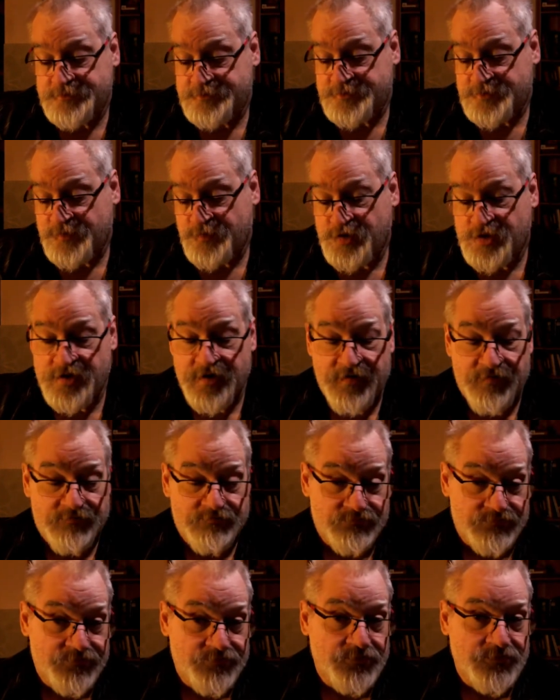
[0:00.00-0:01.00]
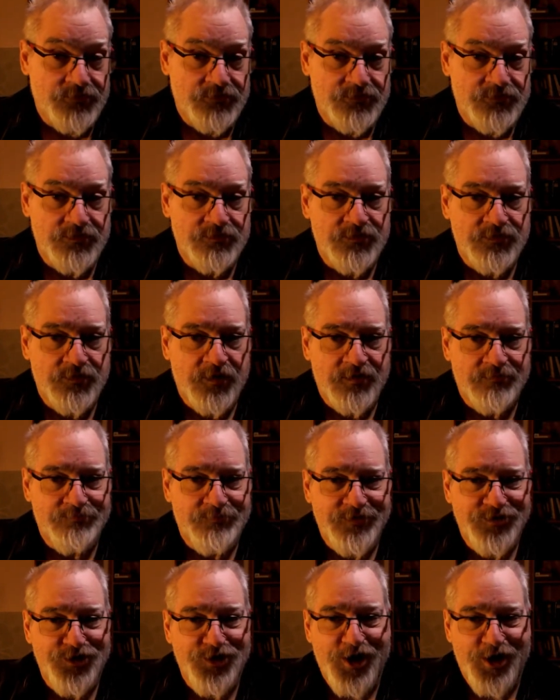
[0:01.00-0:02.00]
which I've
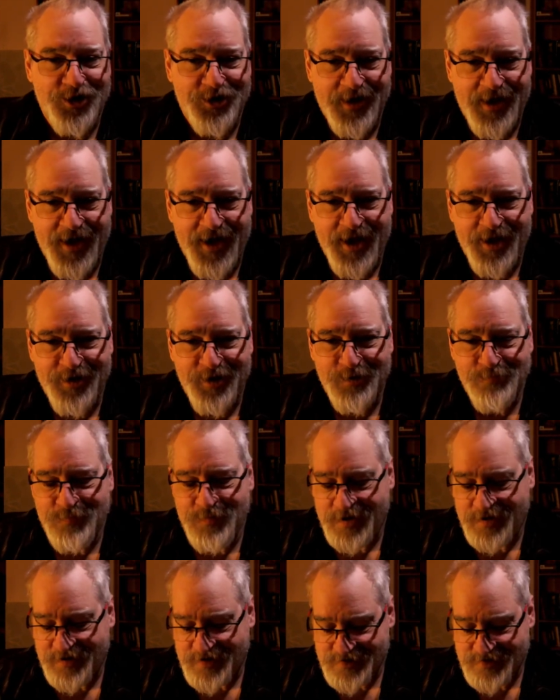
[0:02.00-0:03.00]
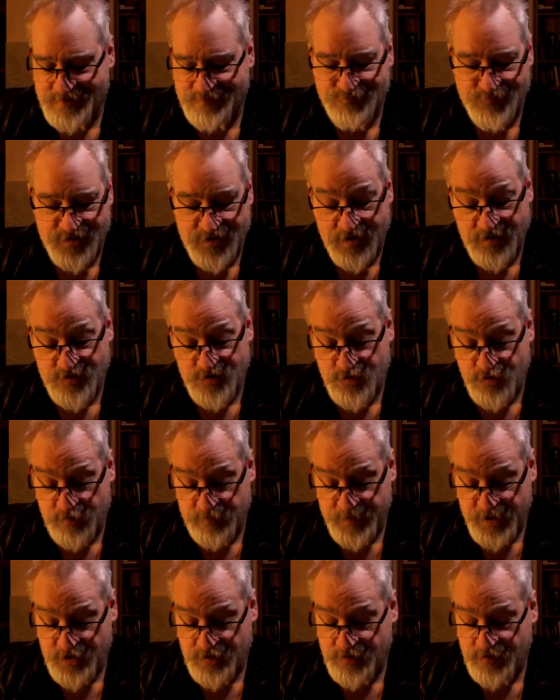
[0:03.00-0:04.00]
started to add in because Bernard's told
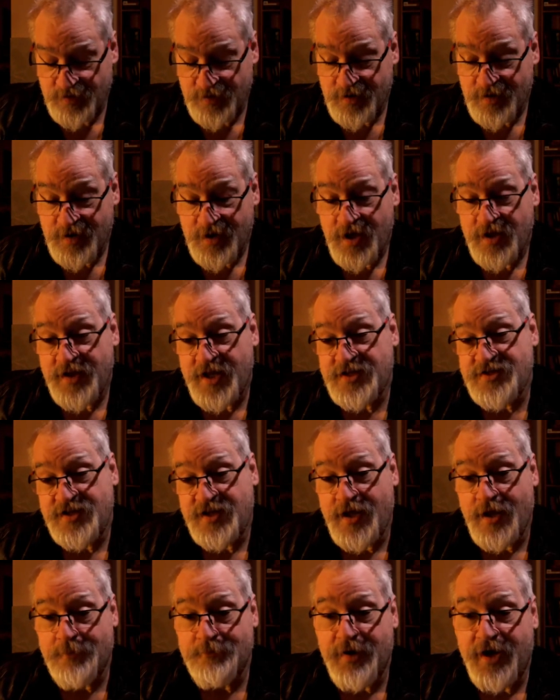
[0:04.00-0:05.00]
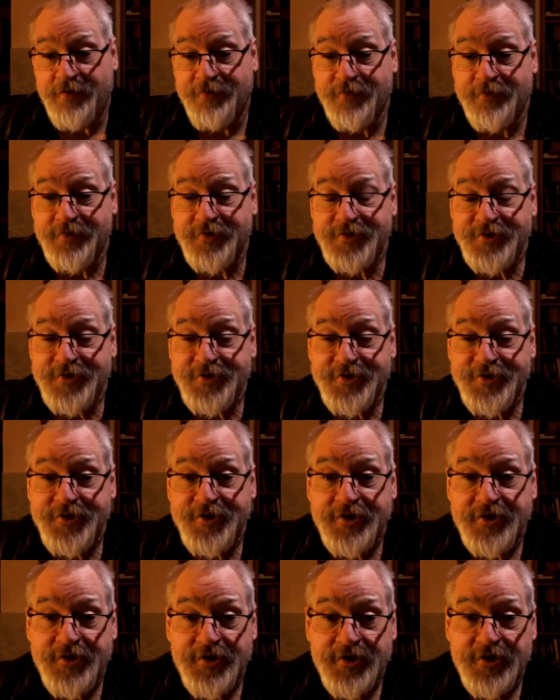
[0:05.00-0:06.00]
me to, and that's the empath.
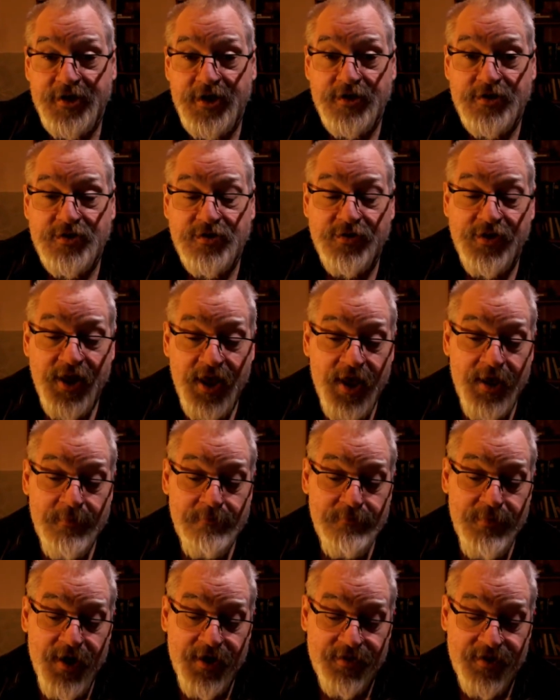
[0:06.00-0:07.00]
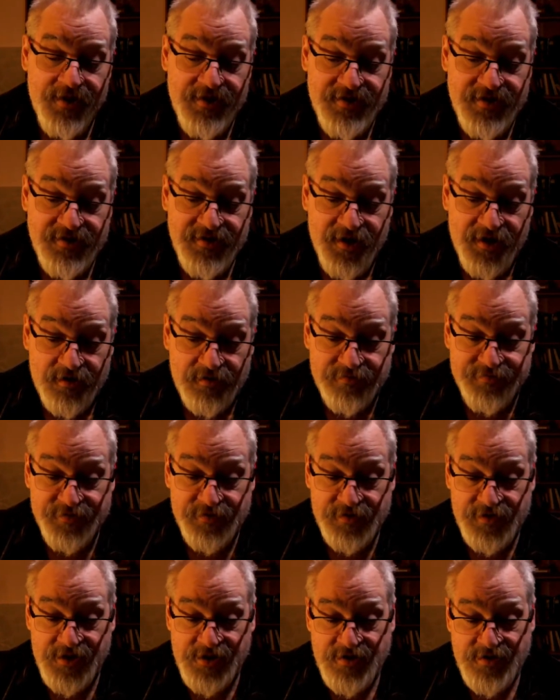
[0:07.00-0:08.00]
So the empath itself
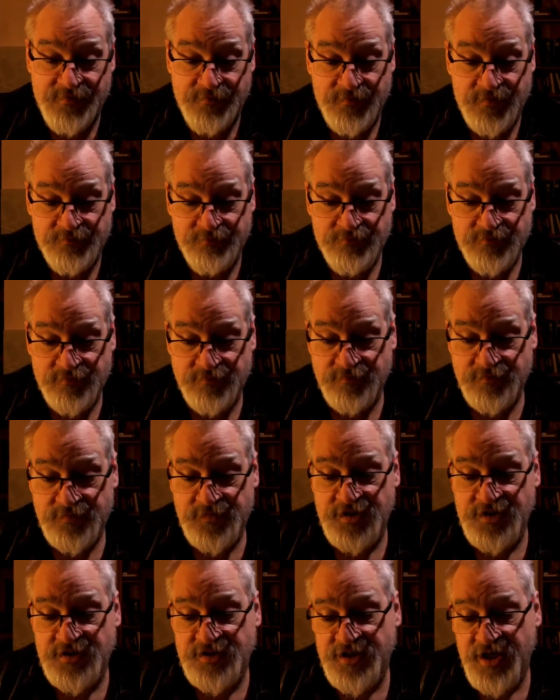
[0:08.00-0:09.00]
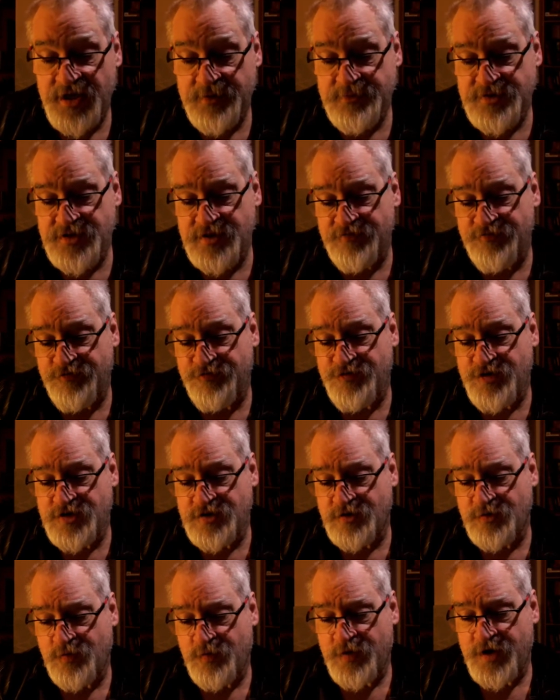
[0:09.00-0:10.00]
is the same as the
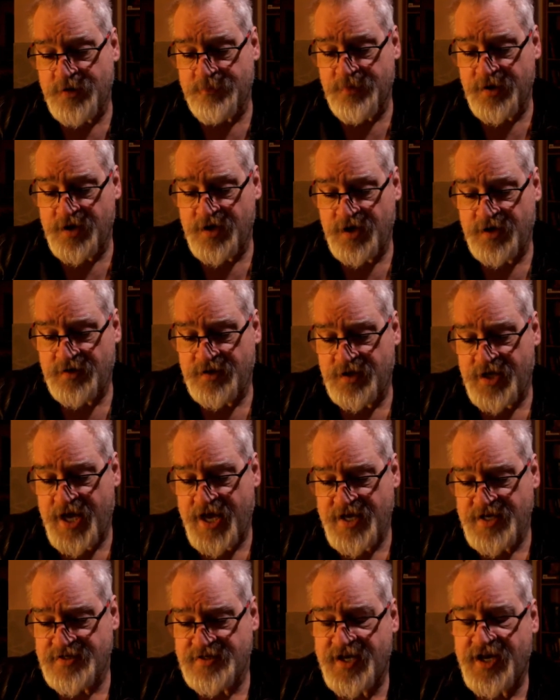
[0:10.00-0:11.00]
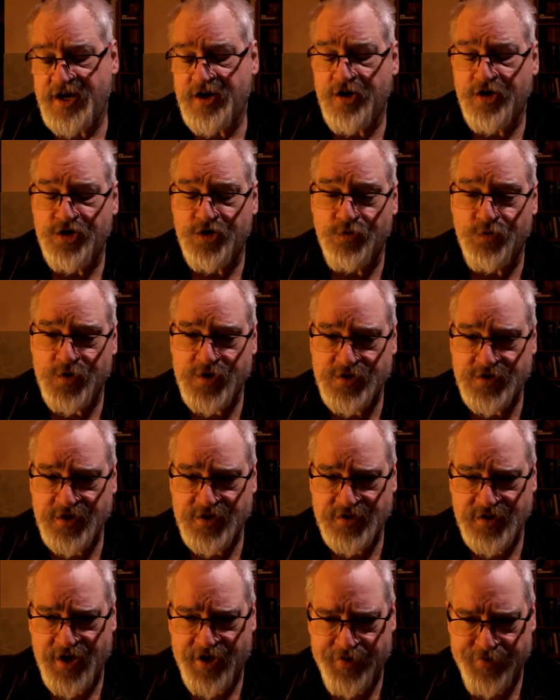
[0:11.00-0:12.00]
physical one, but it has
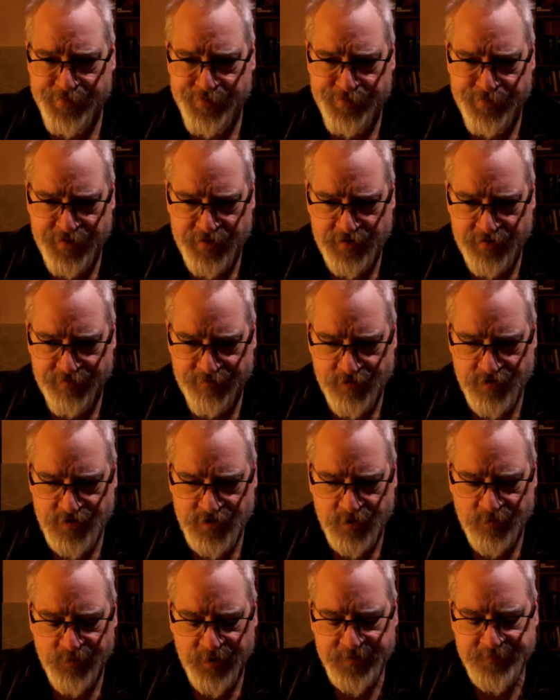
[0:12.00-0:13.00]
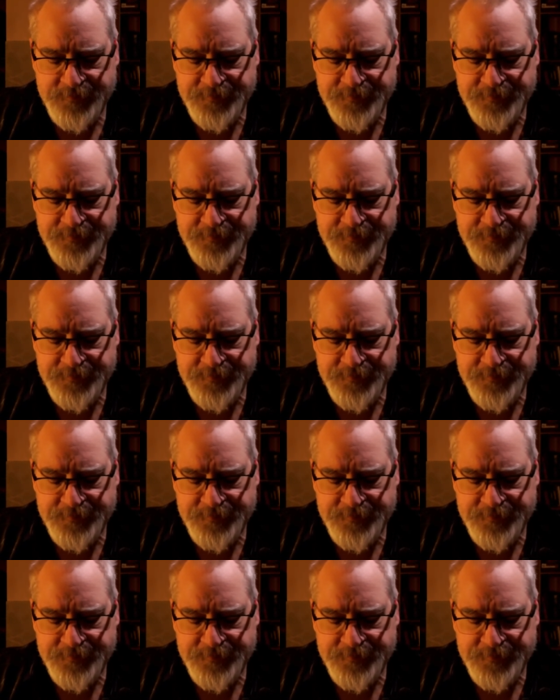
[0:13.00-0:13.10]
characteristics other than the physical one.